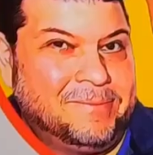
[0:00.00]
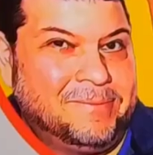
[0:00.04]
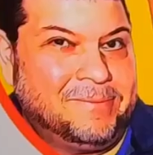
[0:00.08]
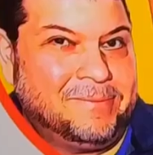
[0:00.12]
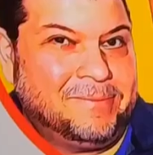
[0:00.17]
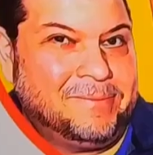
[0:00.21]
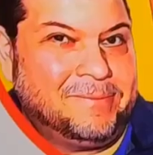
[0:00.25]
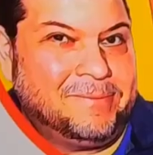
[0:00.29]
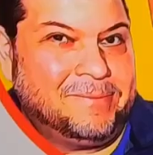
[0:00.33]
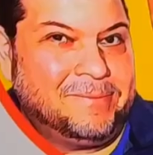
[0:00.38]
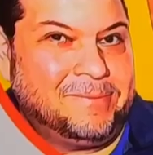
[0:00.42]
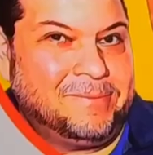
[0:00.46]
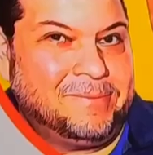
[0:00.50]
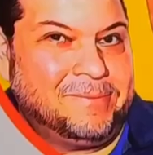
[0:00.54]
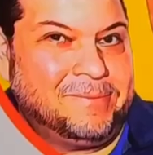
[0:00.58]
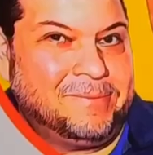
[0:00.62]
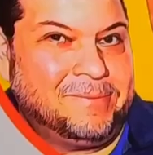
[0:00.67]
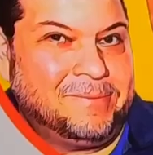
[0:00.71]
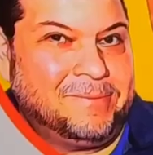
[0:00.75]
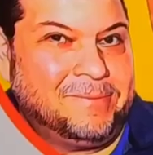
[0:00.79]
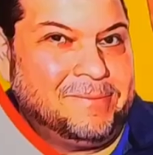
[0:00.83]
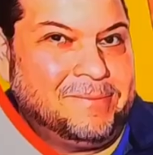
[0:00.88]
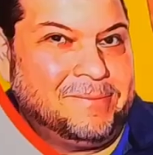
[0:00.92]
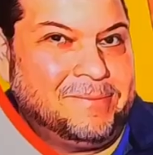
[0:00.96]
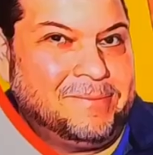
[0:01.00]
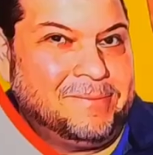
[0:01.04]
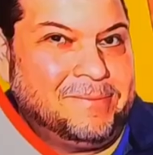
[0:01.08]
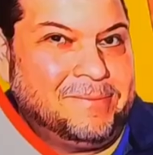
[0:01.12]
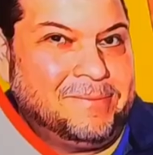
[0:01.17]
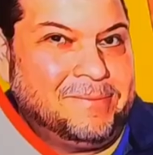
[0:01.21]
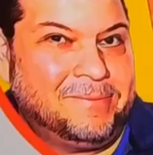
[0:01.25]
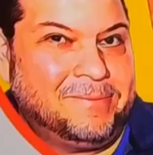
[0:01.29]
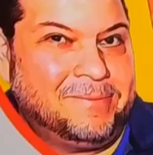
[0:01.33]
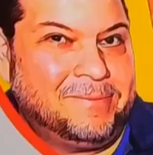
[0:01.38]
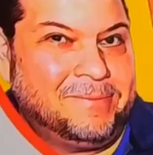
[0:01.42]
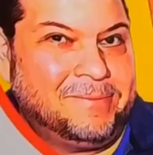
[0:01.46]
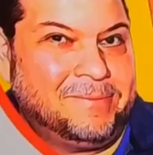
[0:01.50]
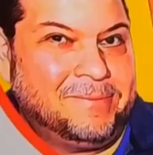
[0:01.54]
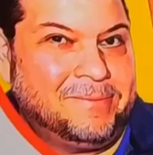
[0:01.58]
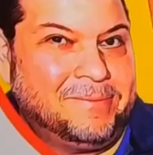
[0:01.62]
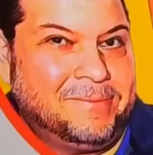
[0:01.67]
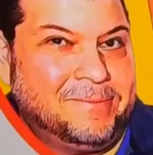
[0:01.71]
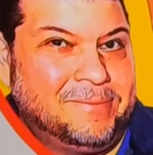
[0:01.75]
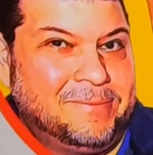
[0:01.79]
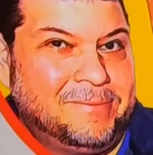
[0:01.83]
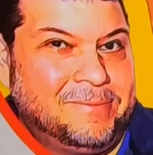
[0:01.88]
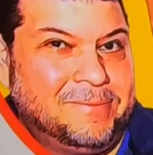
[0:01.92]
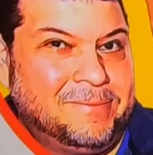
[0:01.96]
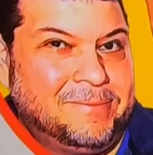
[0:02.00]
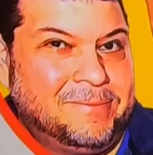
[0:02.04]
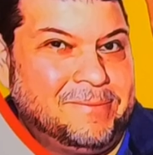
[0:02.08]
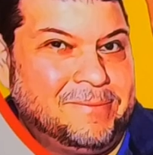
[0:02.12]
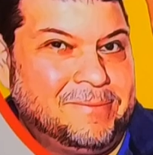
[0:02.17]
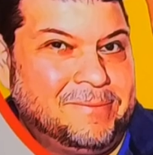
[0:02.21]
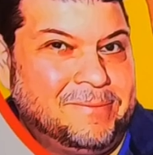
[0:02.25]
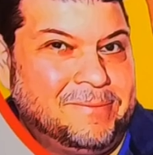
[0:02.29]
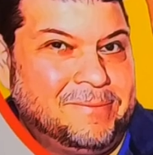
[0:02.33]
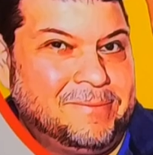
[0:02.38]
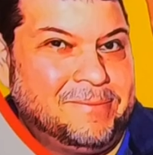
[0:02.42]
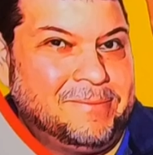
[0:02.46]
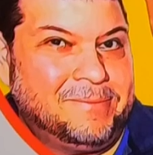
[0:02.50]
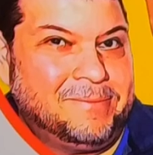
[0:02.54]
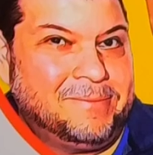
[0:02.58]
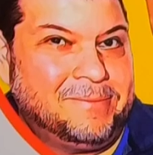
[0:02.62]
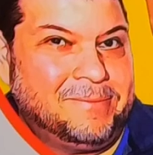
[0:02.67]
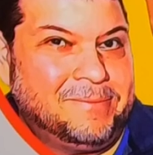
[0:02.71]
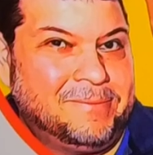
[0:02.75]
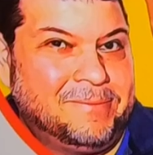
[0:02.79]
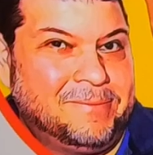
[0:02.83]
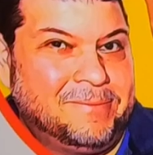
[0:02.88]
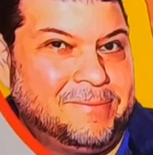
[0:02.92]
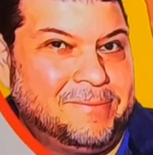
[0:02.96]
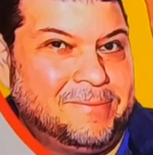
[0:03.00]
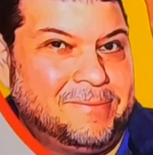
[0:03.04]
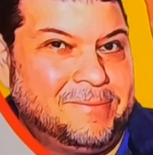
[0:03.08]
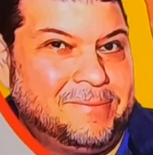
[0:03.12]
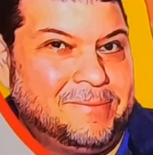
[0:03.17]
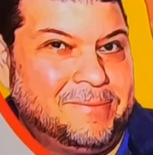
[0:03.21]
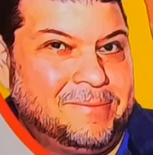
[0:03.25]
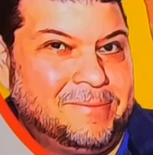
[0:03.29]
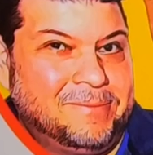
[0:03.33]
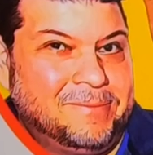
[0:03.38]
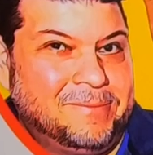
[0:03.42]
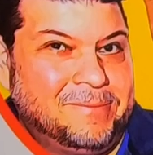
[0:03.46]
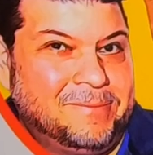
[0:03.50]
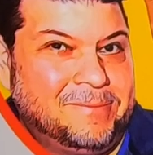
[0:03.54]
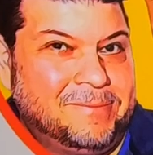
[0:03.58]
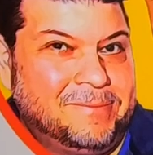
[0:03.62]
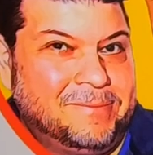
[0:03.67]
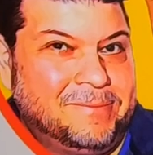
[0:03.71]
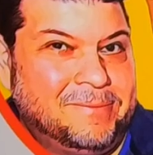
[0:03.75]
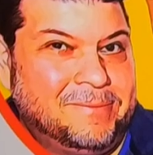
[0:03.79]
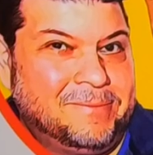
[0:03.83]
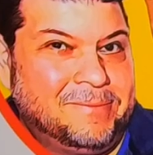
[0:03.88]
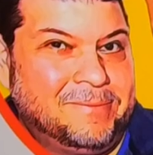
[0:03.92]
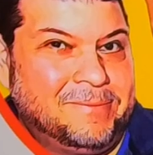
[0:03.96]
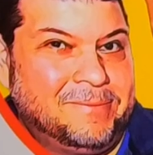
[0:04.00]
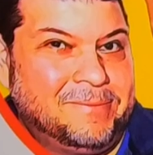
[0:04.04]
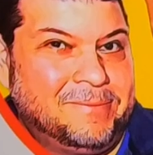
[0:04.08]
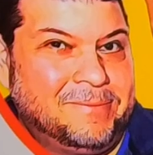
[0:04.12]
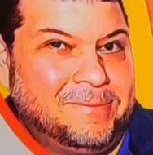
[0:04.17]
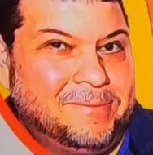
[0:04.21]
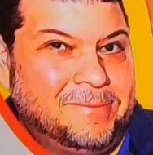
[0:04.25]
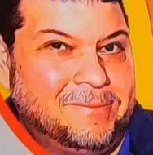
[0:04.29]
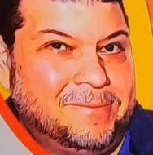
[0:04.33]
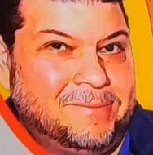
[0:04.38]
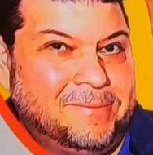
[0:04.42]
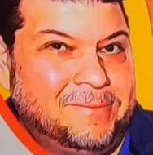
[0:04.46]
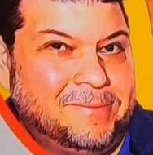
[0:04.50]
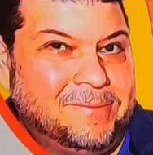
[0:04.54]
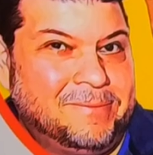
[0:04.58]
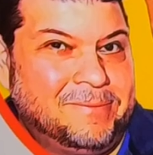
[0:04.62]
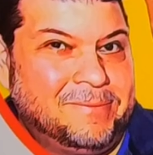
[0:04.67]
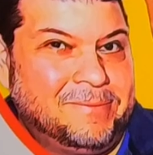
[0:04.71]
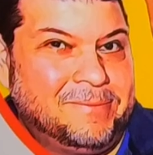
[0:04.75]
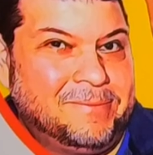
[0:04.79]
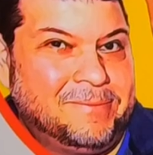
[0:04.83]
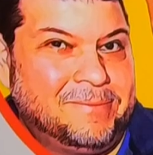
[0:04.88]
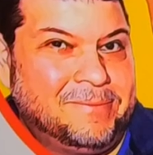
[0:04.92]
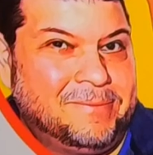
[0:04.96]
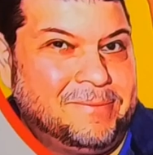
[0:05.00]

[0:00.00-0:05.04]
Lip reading: (not speaking)